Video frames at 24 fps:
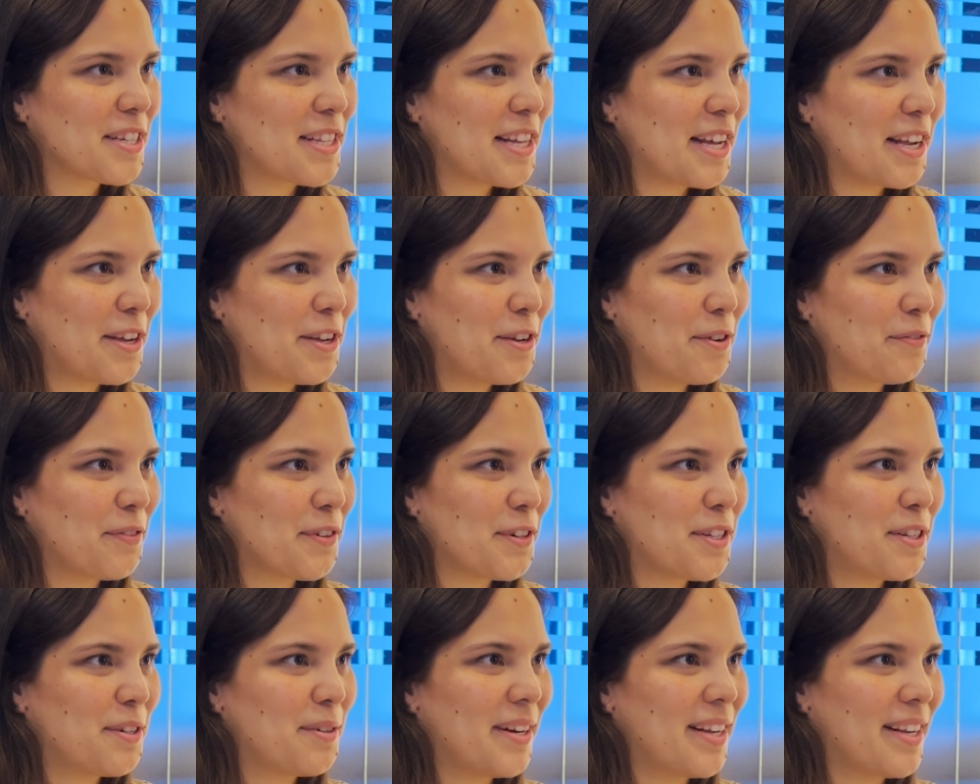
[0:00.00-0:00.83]
Thank you for
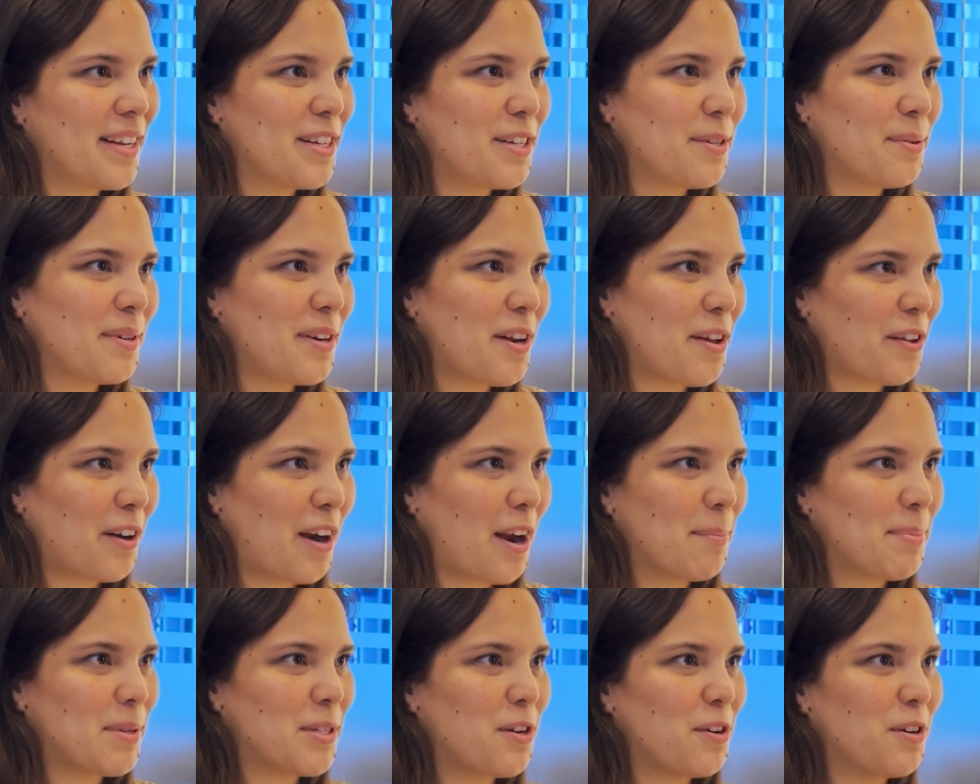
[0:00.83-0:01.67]
tuning in to another
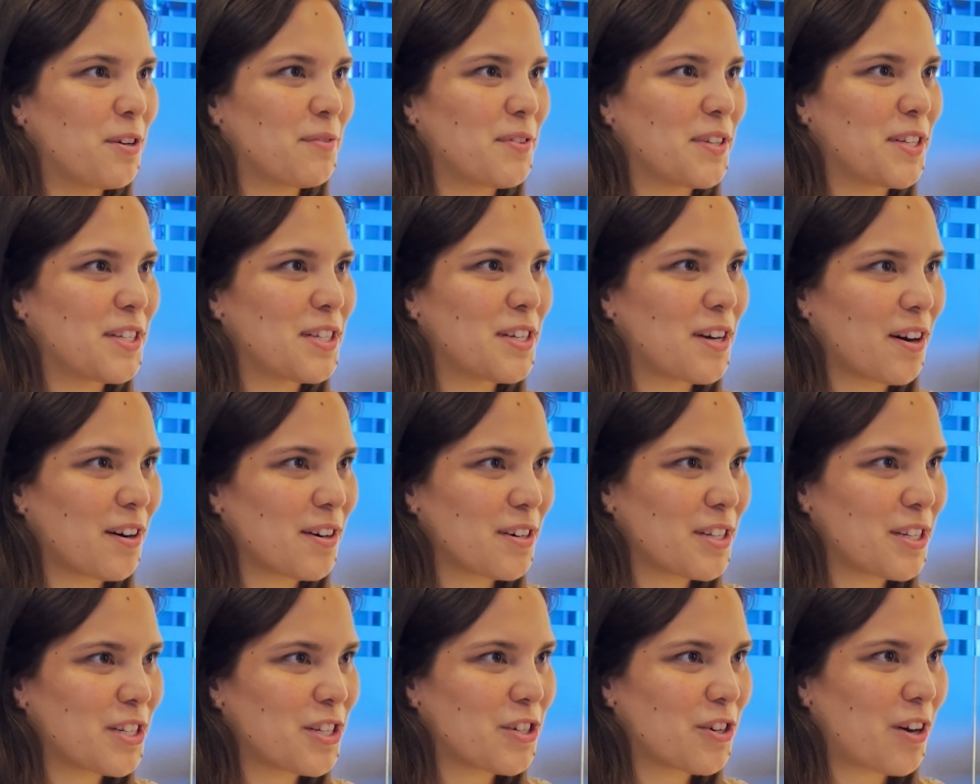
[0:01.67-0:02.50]
episode of Stars,
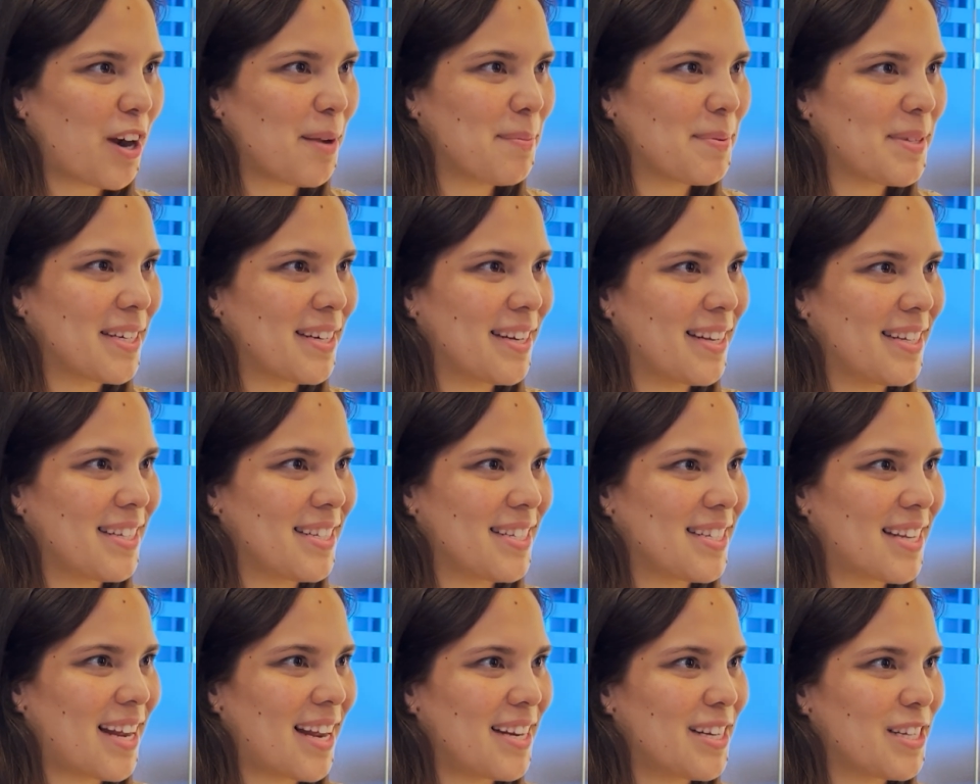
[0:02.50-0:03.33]
Stripes, and
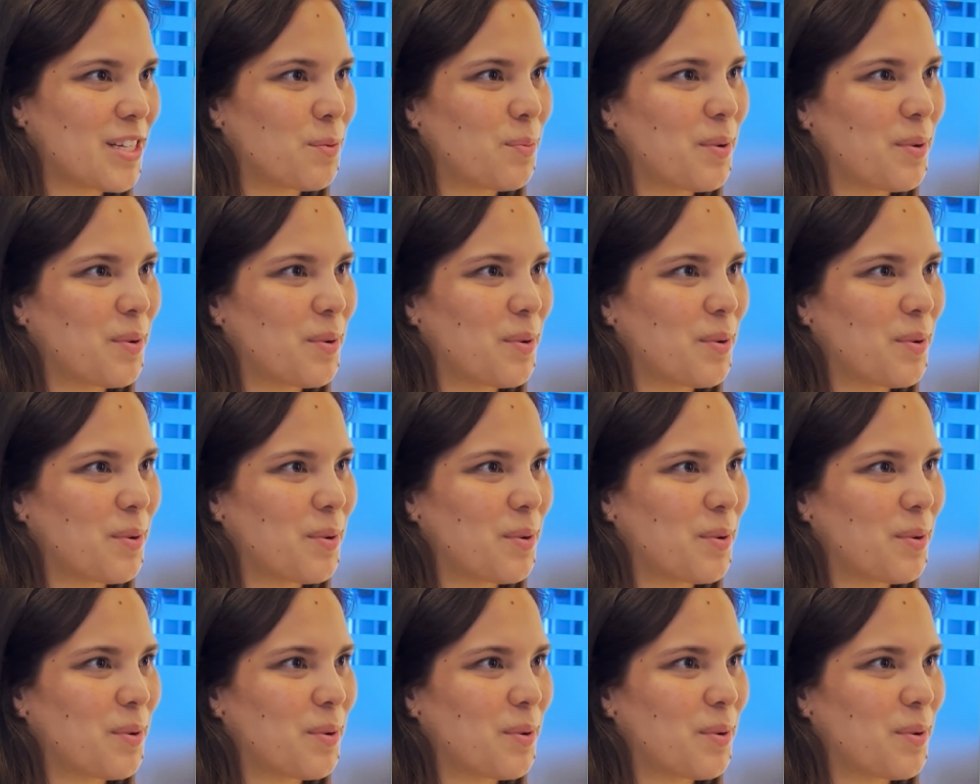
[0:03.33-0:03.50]
Insights.